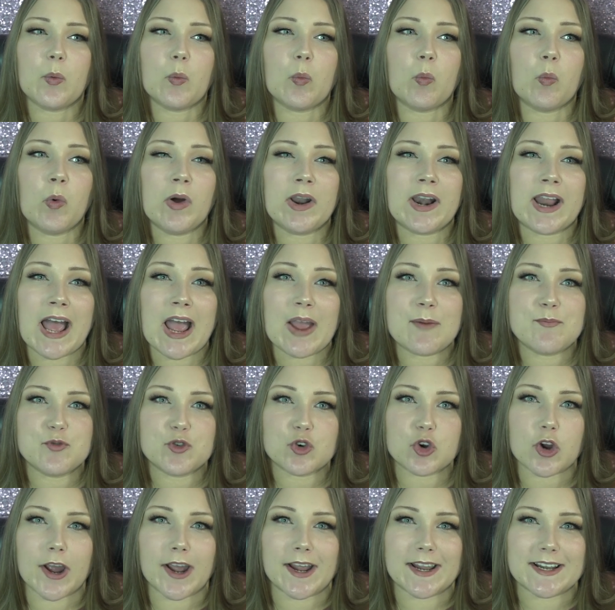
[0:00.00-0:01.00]
what I'm
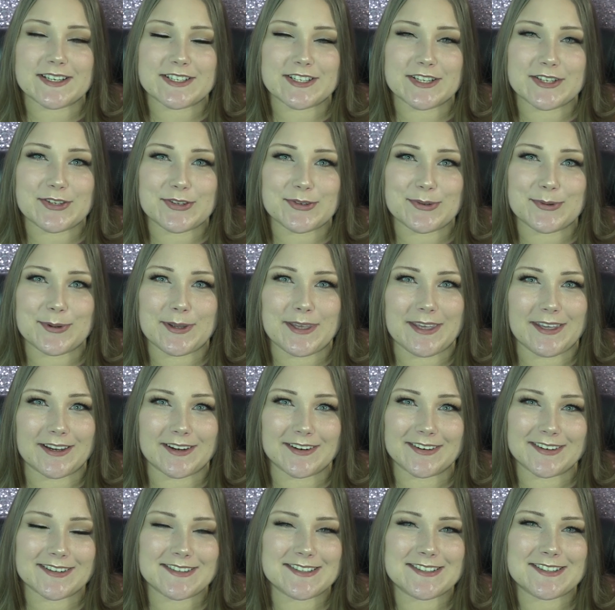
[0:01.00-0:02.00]
trying to do
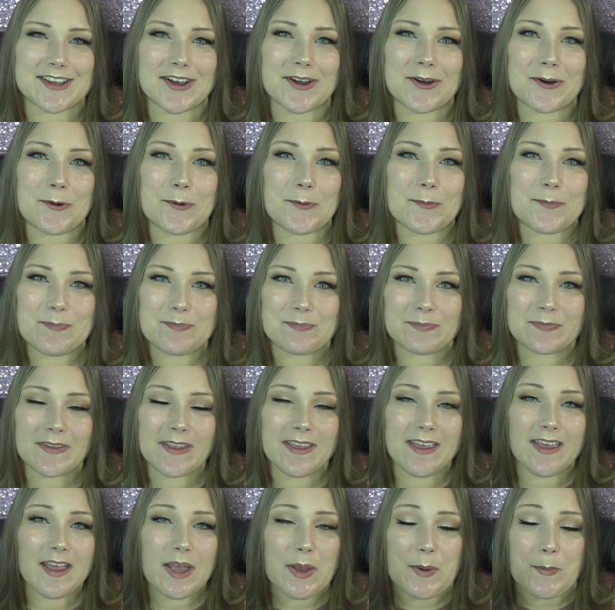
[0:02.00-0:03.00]
here. So,
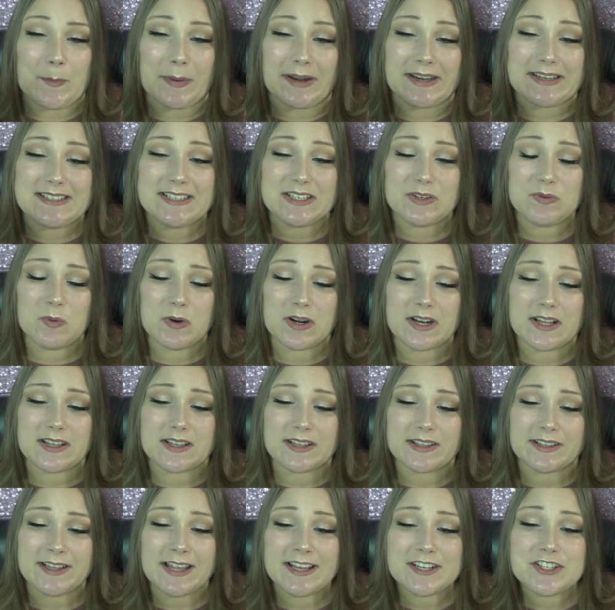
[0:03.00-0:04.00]
but I did want to
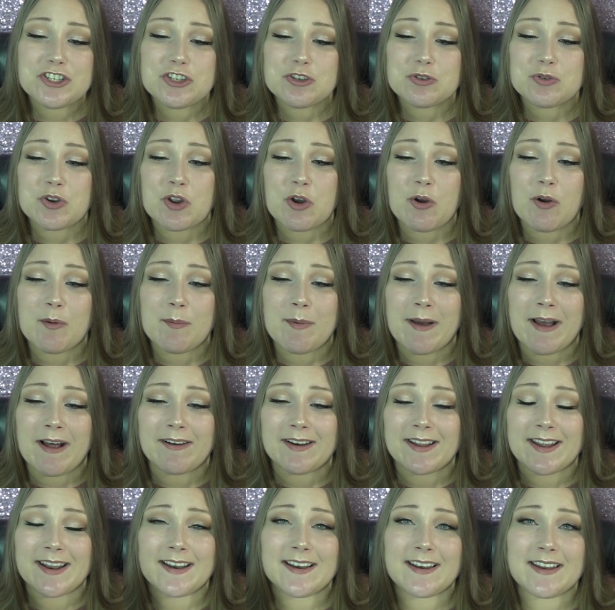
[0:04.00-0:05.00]
let you know
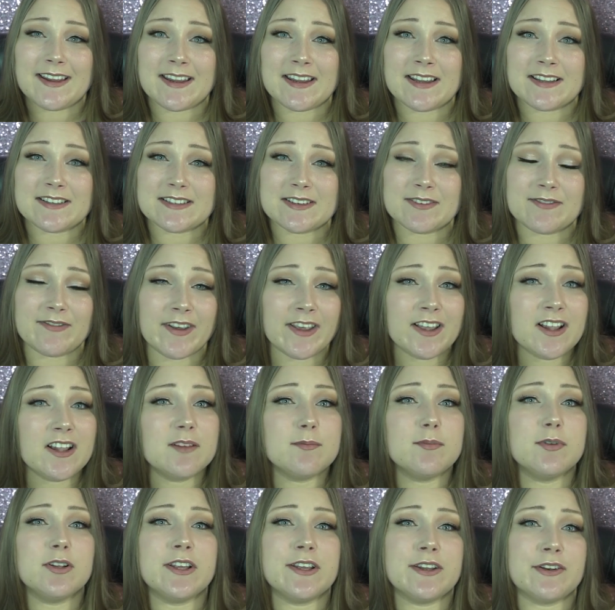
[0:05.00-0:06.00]
about it. It's
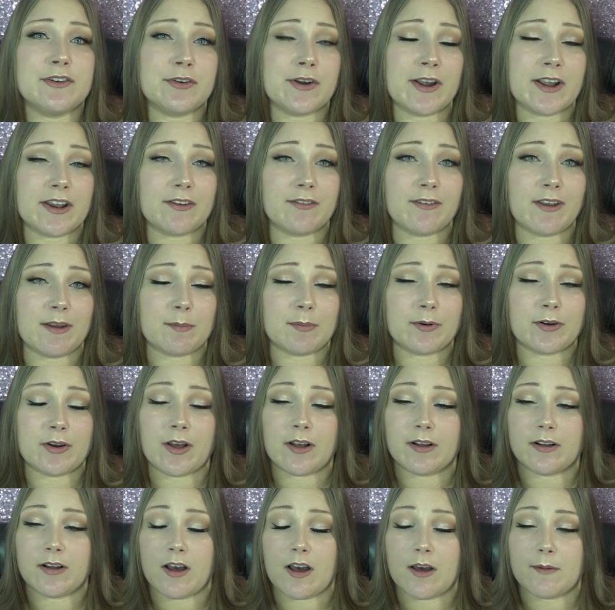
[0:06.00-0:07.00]
available at direct vapor
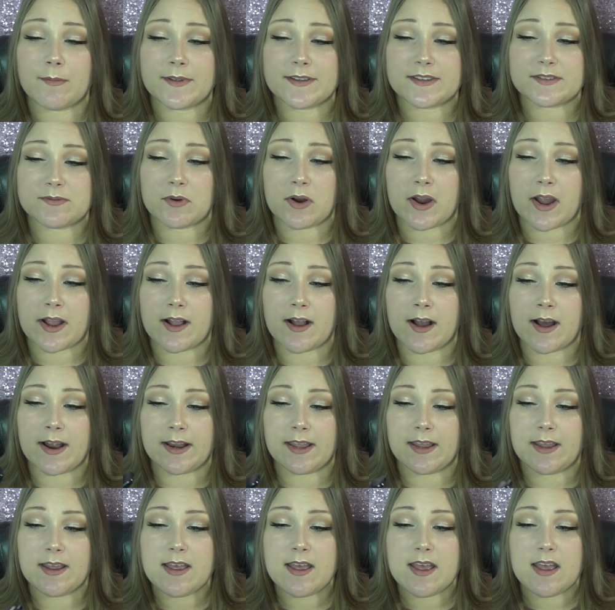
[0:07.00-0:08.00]
dot com. That's where I got
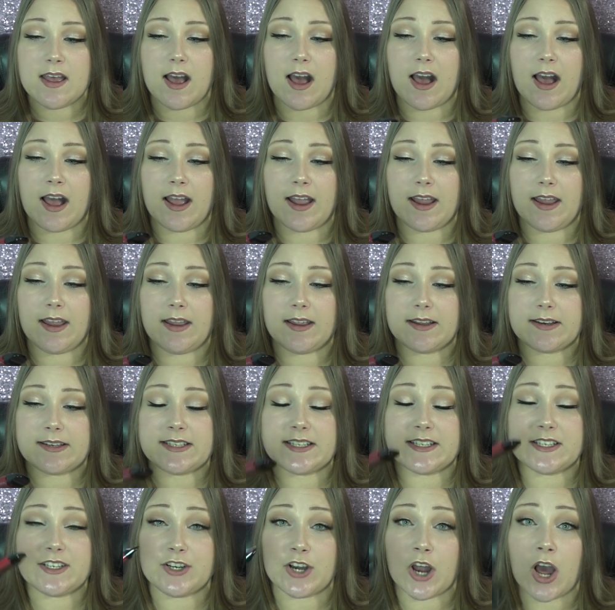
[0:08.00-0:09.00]
it. I
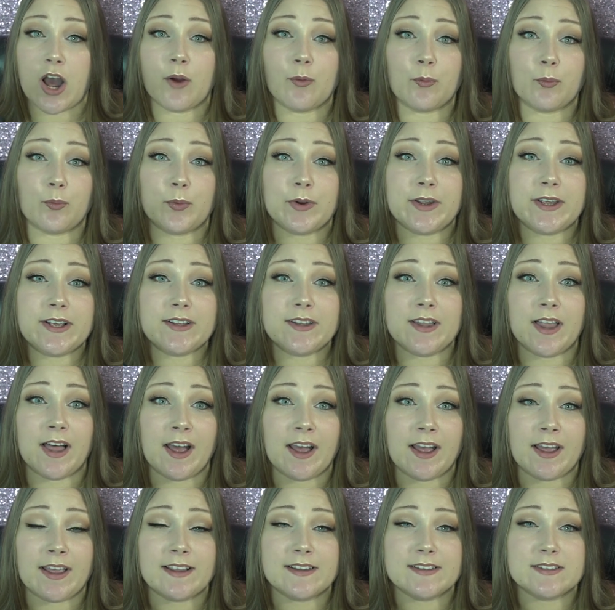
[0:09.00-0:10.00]
did not
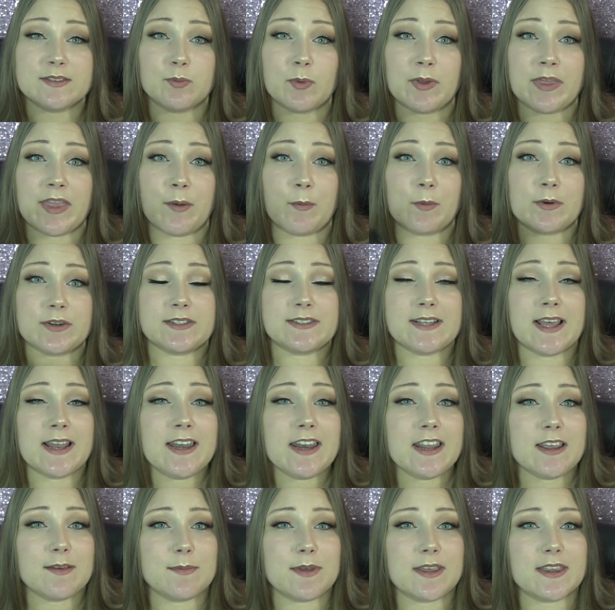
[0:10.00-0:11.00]
realize when they were
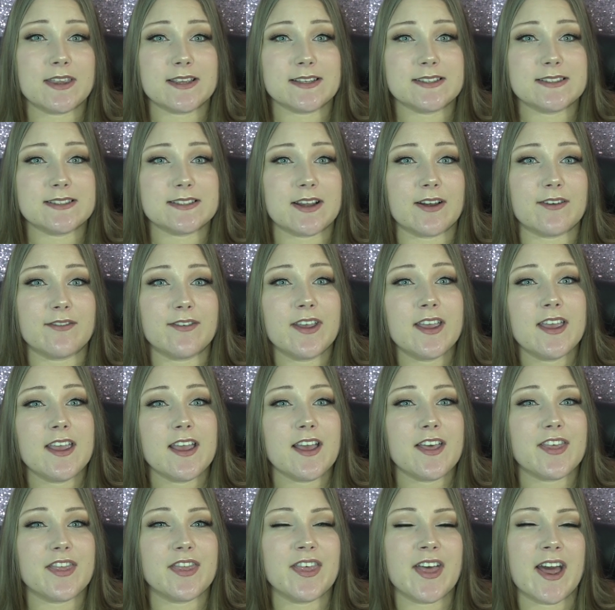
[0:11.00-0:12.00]
sending me this stuff
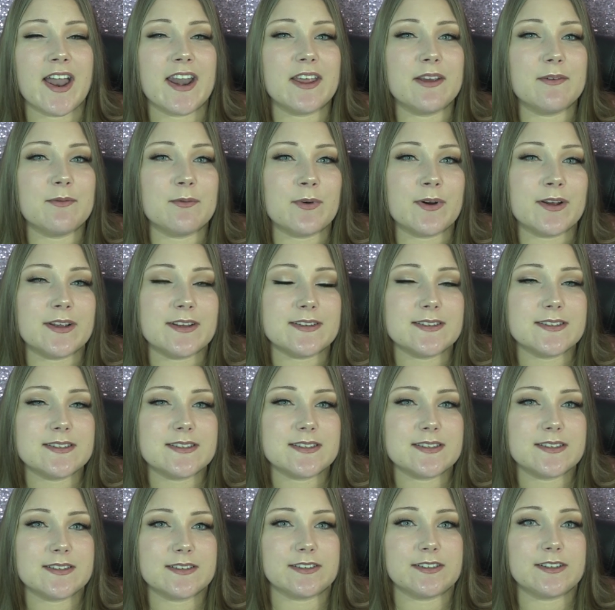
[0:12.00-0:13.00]
that it
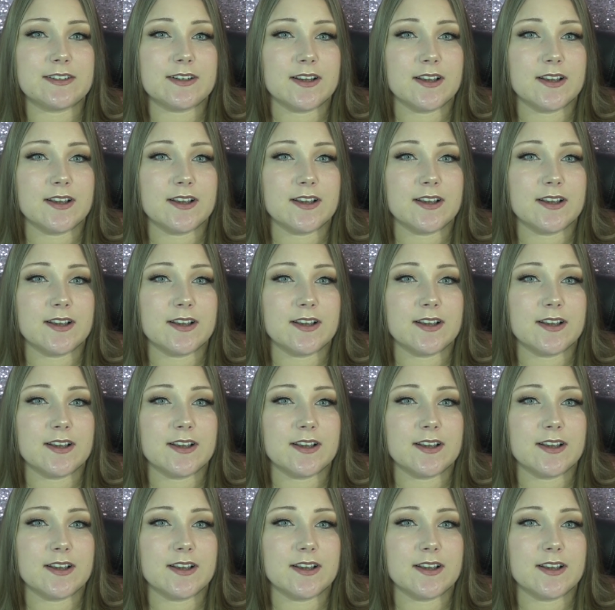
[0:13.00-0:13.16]
was